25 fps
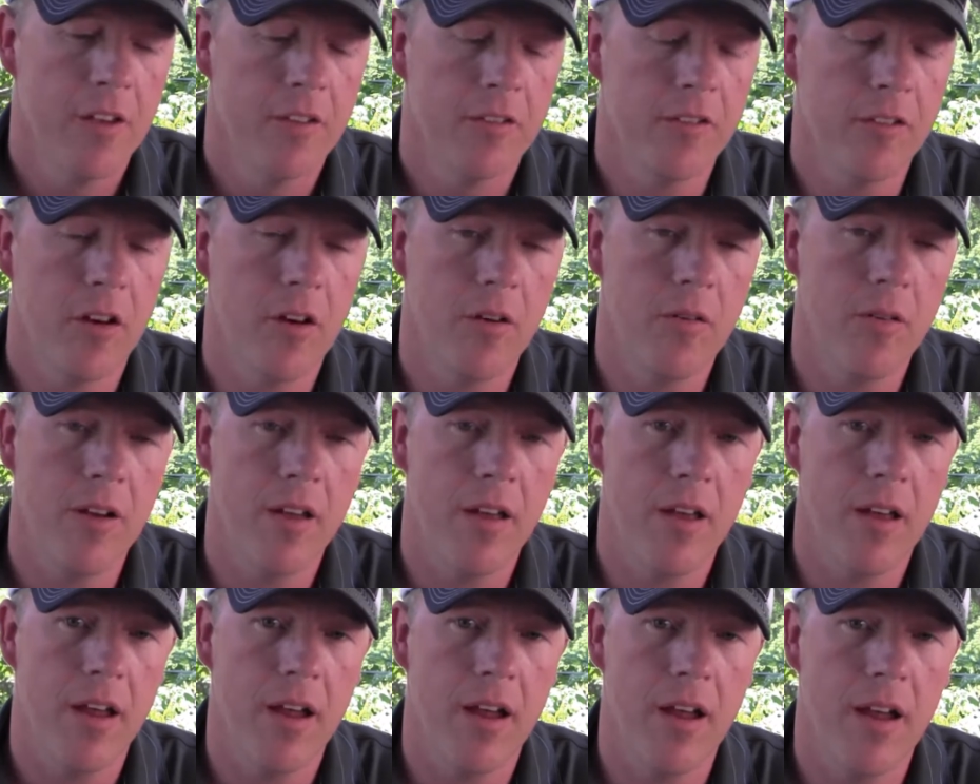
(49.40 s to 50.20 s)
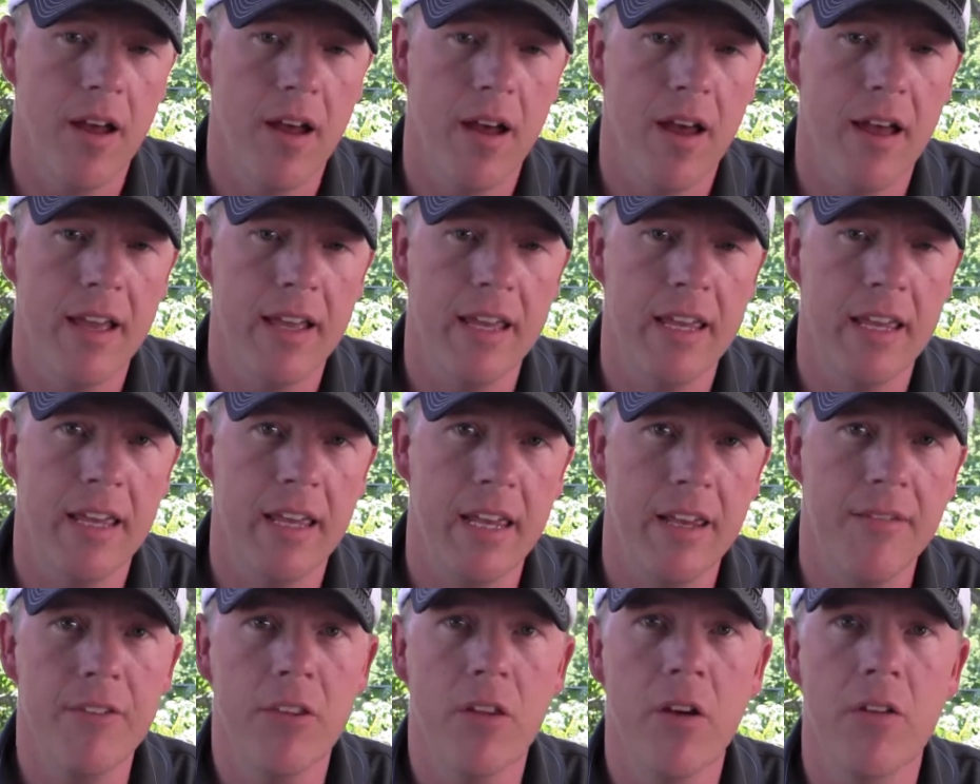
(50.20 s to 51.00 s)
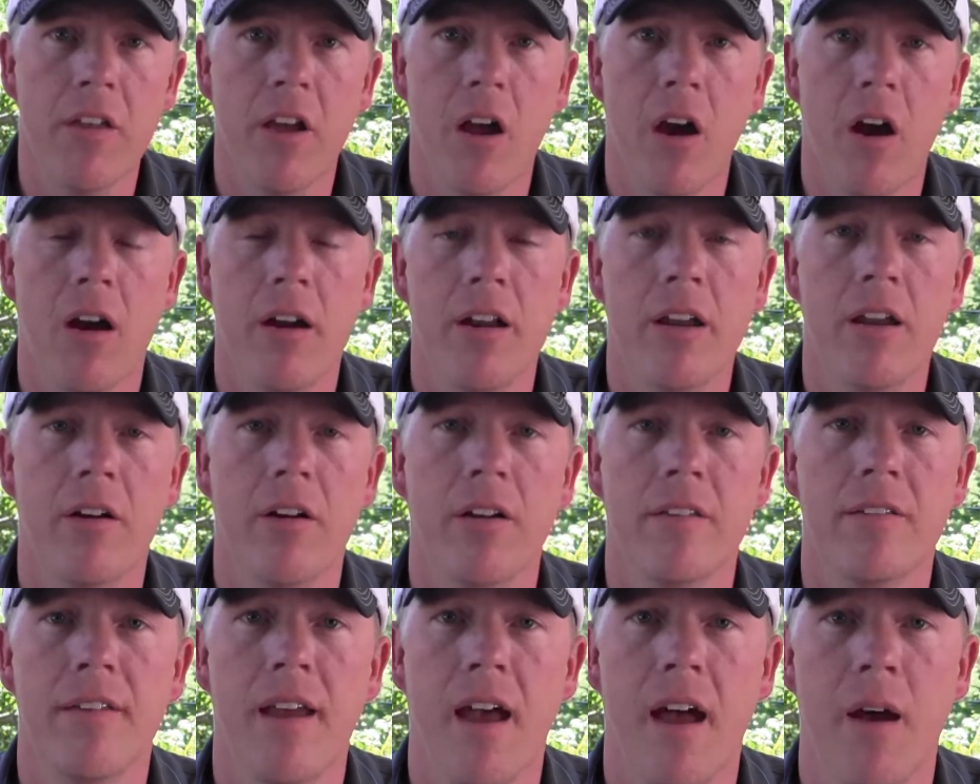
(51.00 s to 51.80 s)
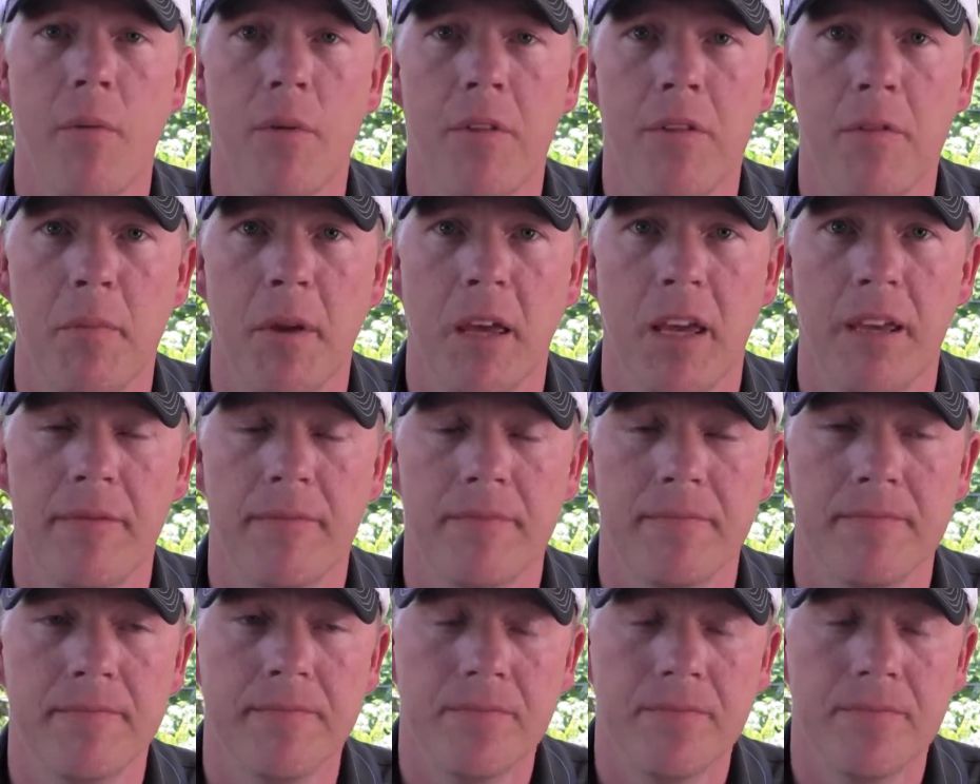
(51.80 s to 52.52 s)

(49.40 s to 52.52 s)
So even though they are here in town with me,